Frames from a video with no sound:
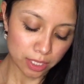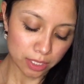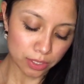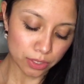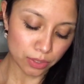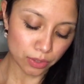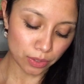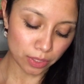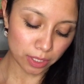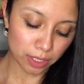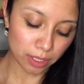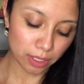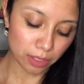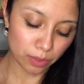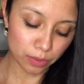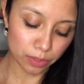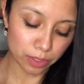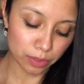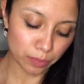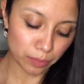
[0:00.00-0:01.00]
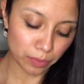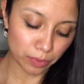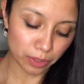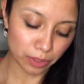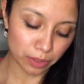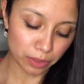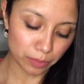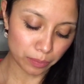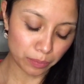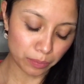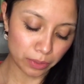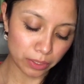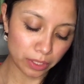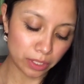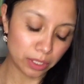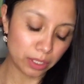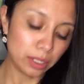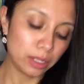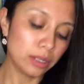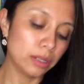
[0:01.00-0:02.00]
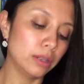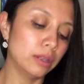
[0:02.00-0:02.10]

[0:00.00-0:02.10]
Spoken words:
So I thought that was a pretty